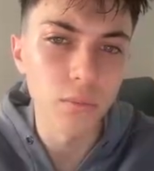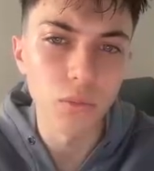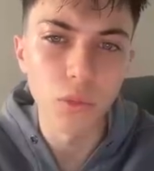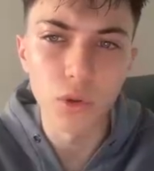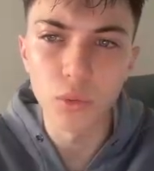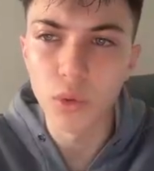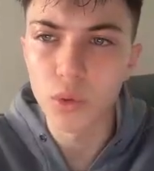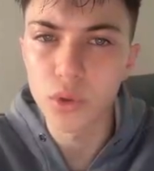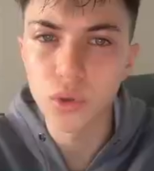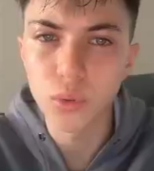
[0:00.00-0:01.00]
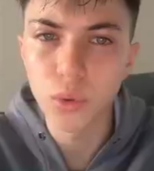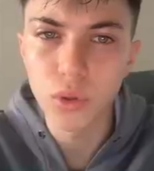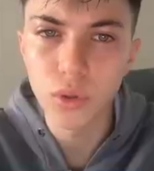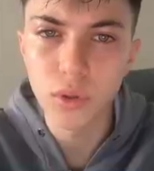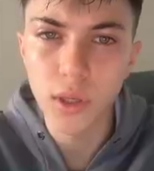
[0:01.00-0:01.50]
What we also do want
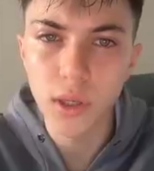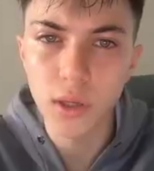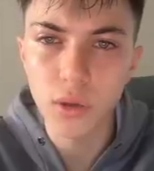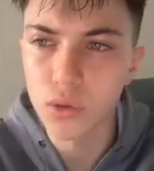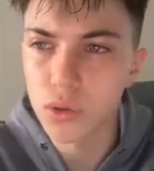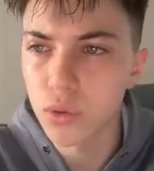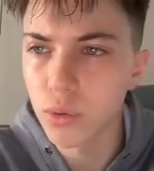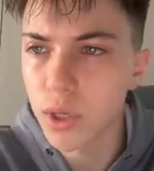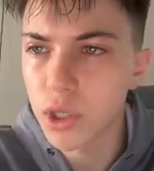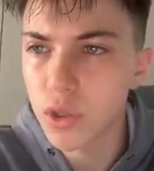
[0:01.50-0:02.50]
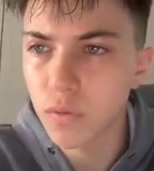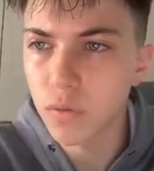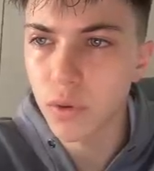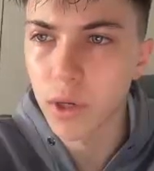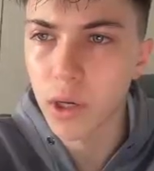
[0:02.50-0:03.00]
to take in consideration
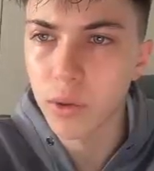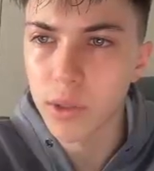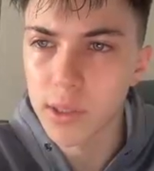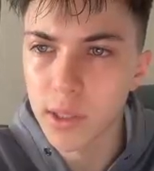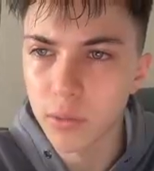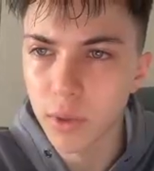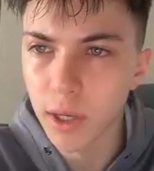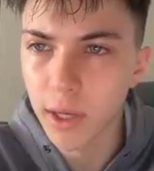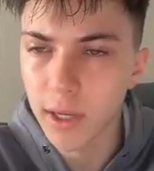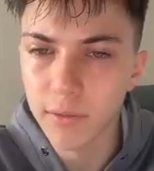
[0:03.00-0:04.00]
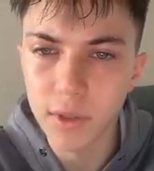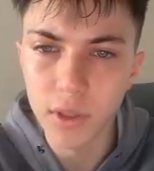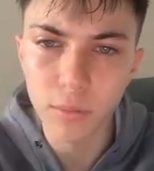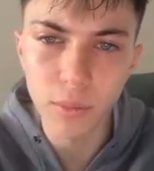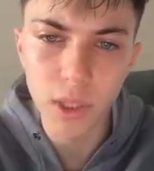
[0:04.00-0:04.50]
for now is that we
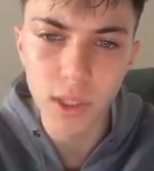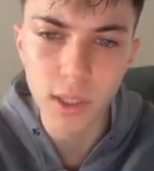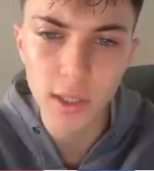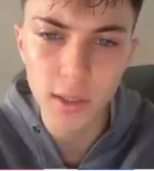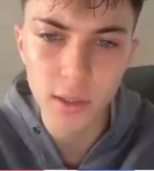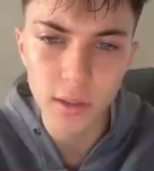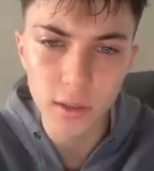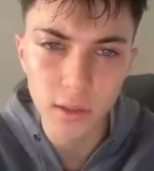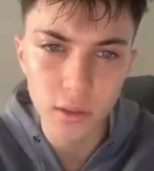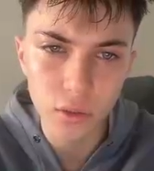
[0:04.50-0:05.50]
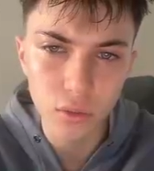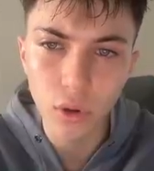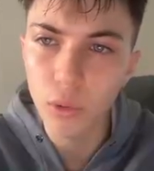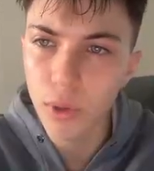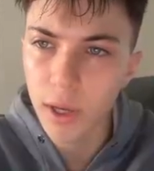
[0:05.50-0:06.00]
haven't mitigated into,
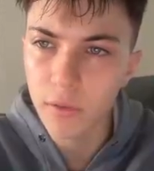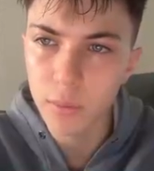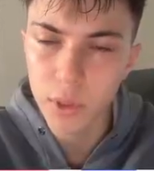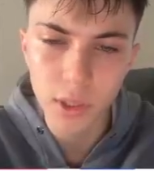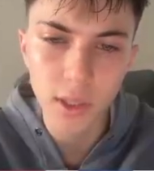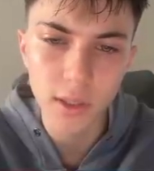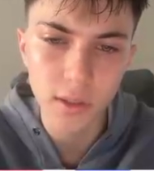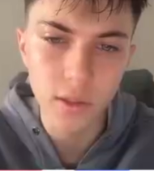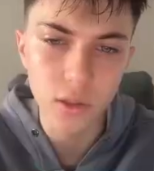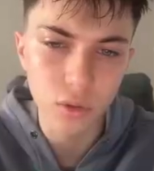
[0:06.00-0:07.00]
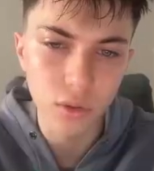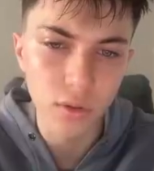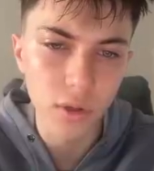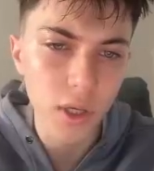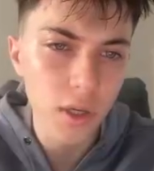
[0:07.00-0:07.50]
we have mitigated into the
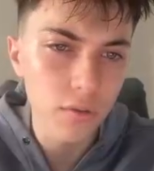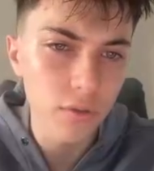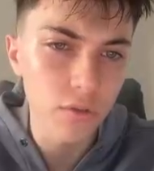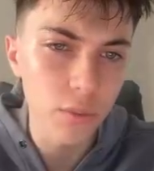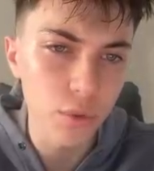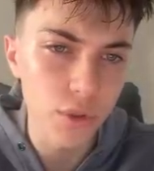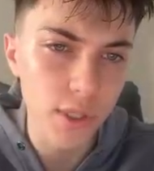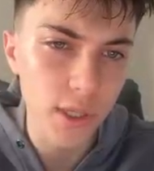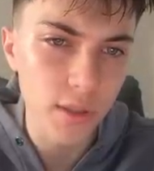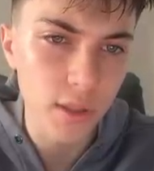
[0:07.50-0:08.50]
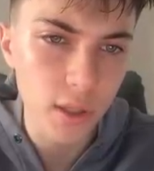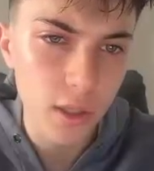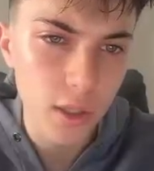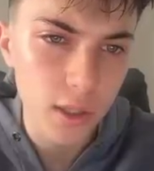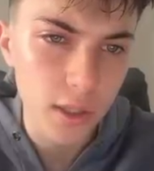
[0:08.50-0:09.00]
50%.
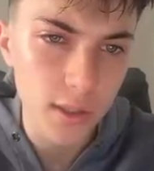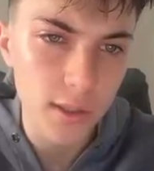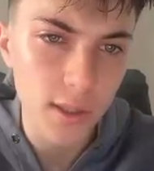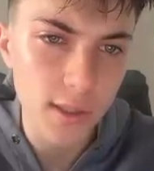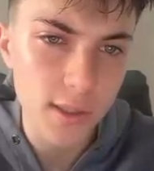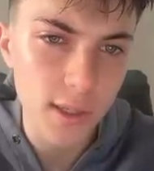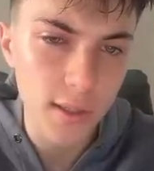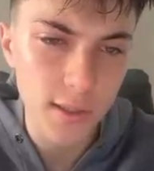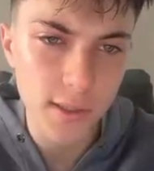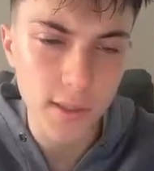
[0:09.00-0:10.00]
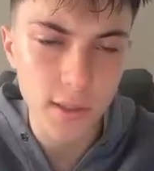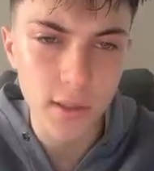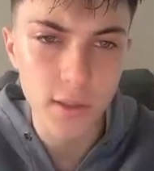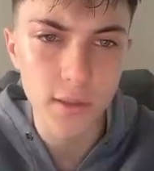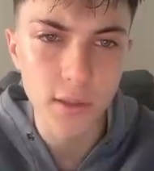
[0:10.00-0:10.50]
In that sense,
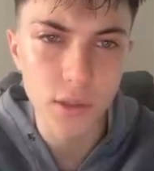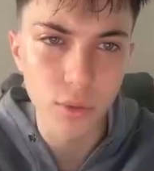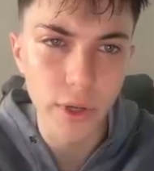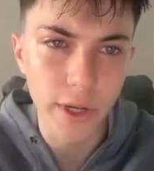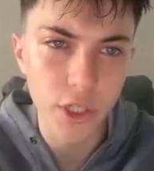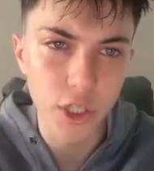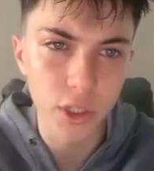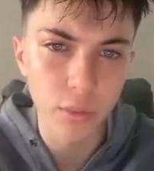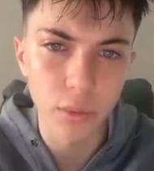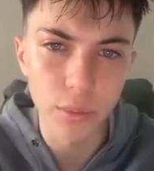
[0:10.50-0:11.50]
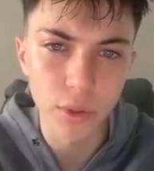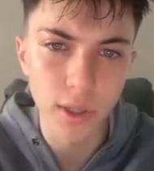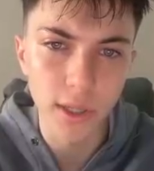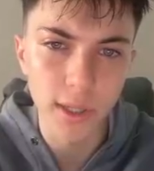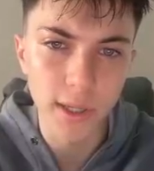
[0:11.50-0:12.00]
this reactionable
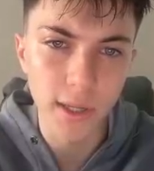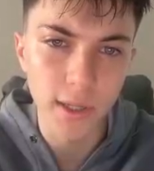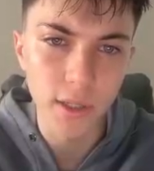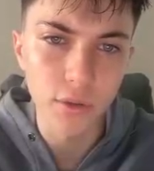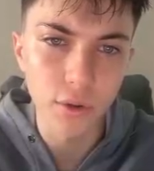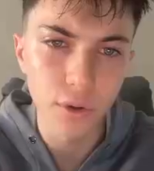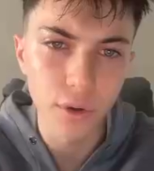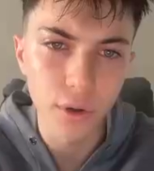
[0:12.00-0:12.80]
PI can either